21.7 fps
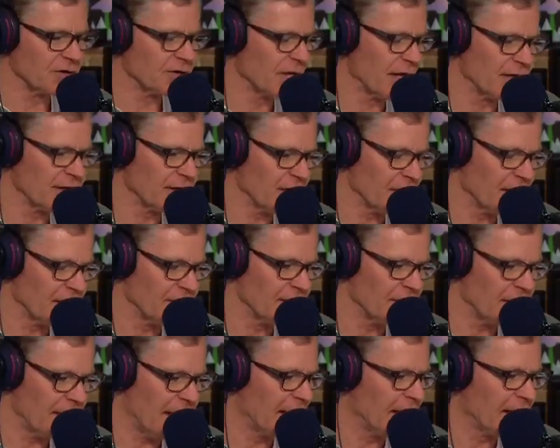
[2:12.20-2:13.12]
than an, uh,
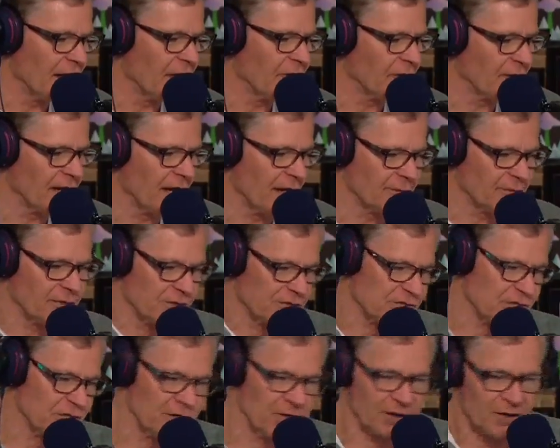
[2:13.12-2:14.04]
any other game,
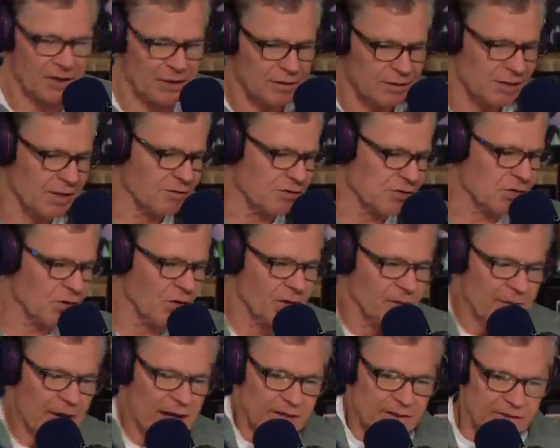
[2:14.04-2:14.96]
considering he was going
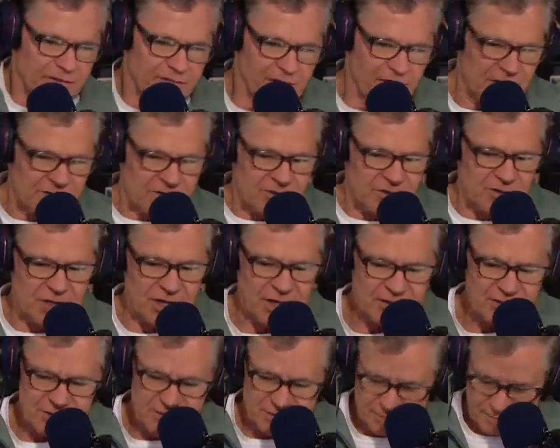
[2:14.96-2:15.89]
back to face the
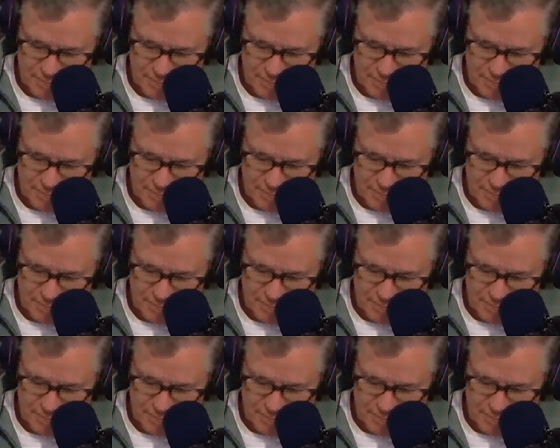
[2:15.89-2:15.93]
Jets?